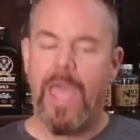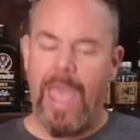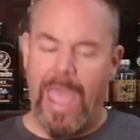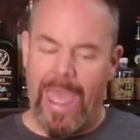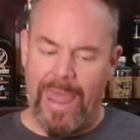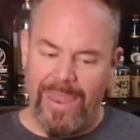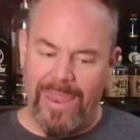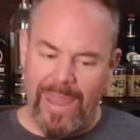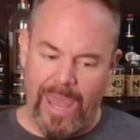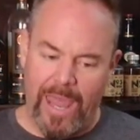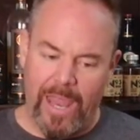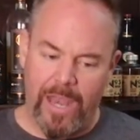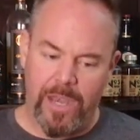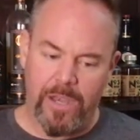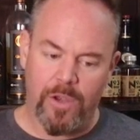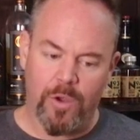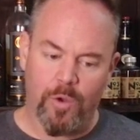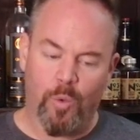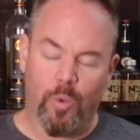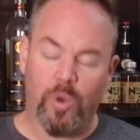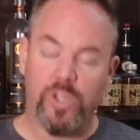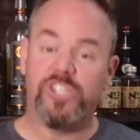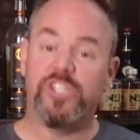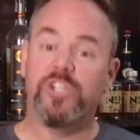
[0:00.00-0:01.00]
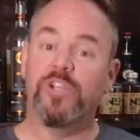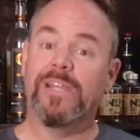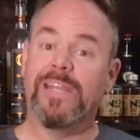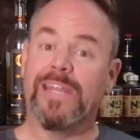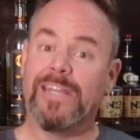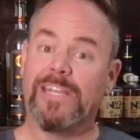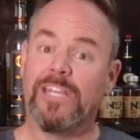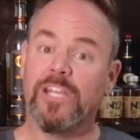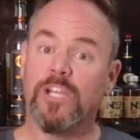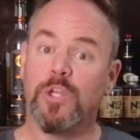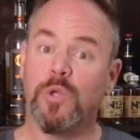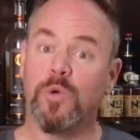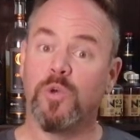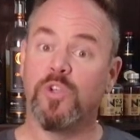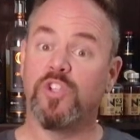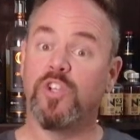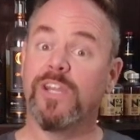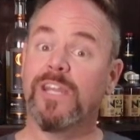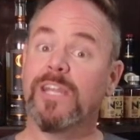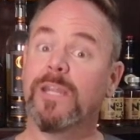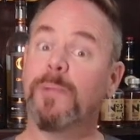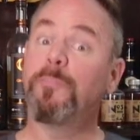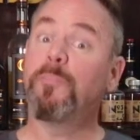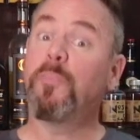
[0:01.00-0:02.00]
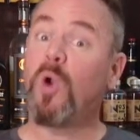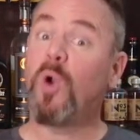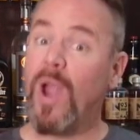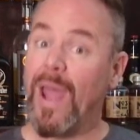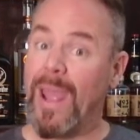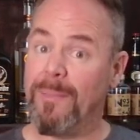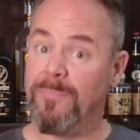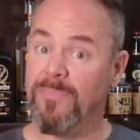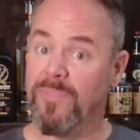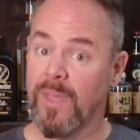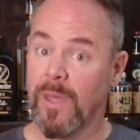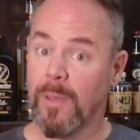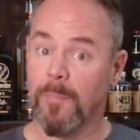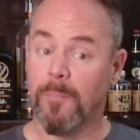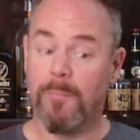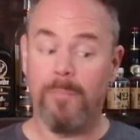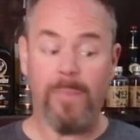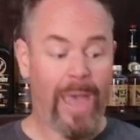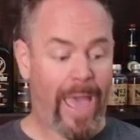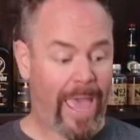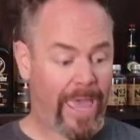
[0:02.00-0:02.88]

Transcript: And then what you need to do is you need to prime them.